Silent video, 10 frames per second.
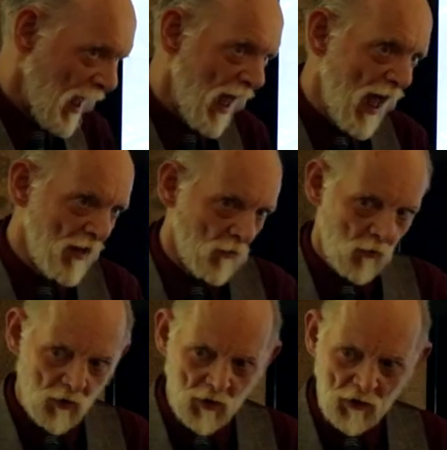add a
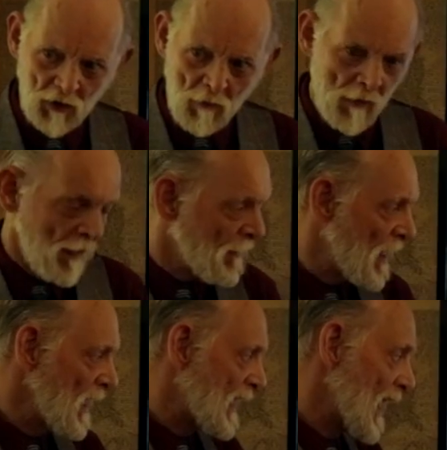word,
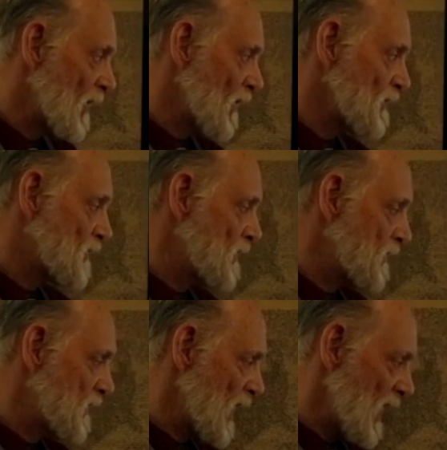then they counter
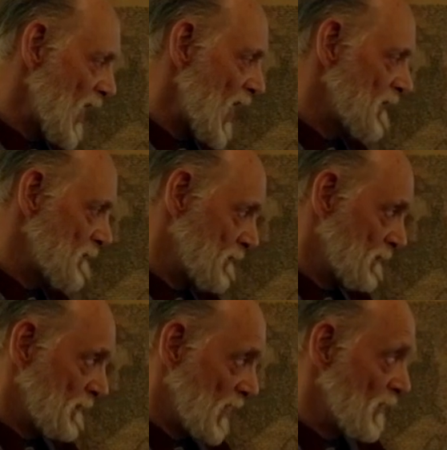they add
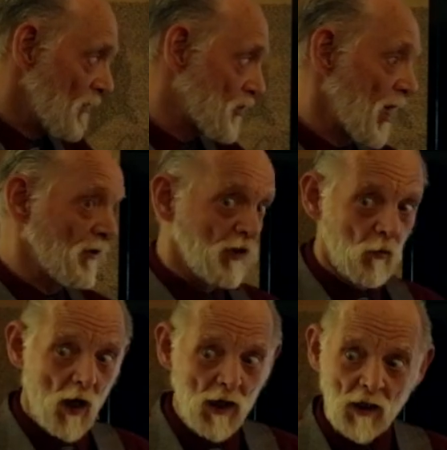neither shall you
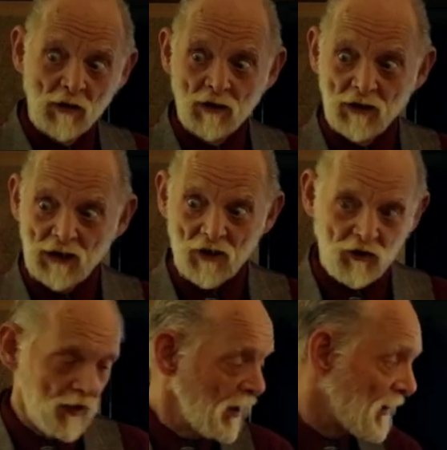what? Touch
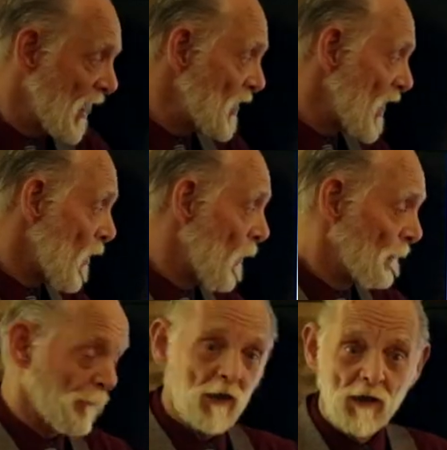it. Then you had a whole
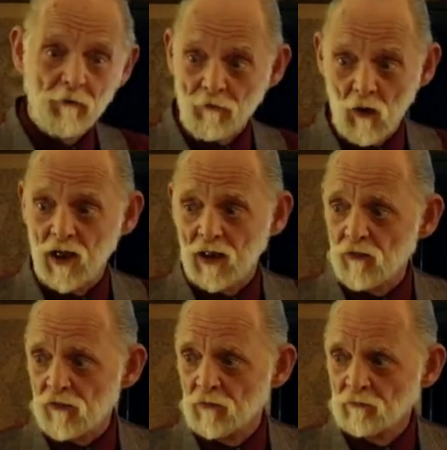freaking phrase.